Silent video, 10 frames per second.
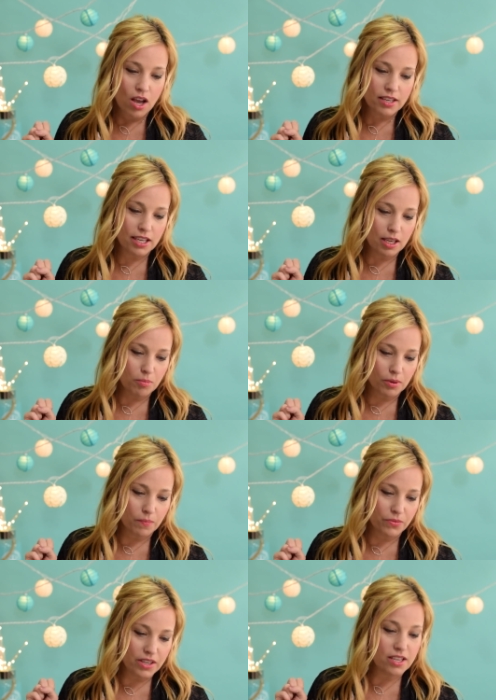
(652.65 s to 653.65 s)
Keep
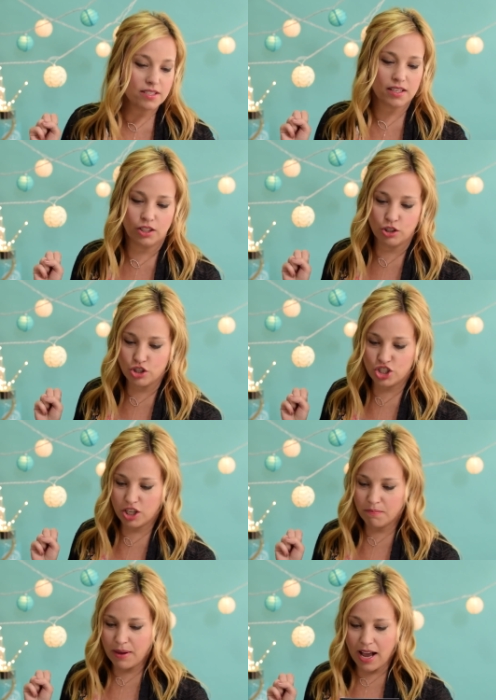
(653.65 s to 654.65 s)
these in your
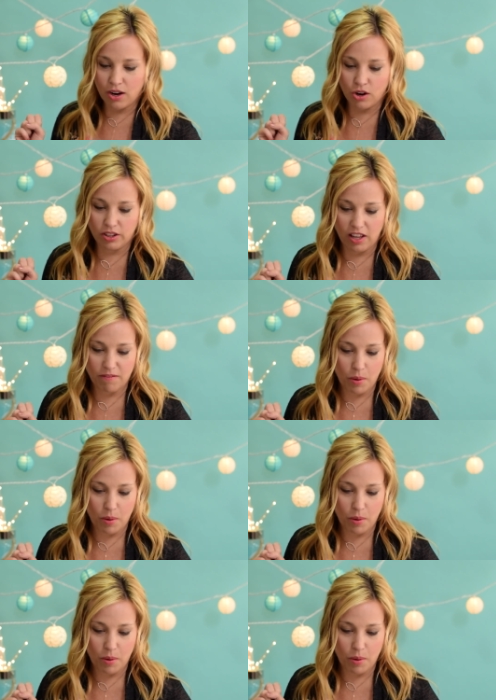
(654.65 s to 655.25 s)
gym bag or glove